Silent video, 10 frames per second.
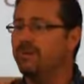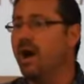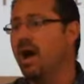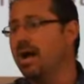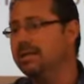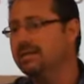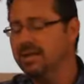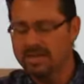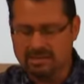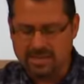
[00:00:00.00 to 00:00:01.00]
find
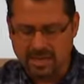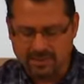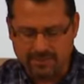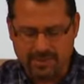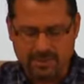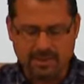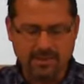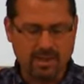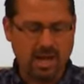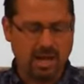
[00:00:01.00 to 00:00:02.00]
David
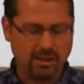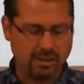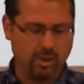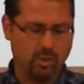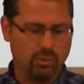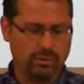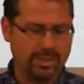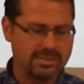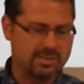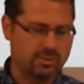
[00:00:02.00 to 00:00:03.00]
alone.
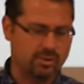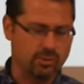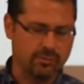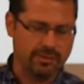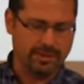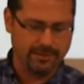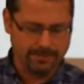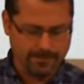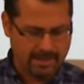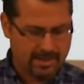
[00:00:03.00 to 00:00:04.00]
Let's turn over
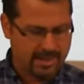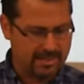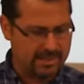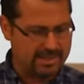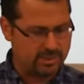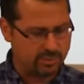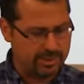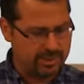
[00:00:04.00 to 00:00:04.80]
there and let's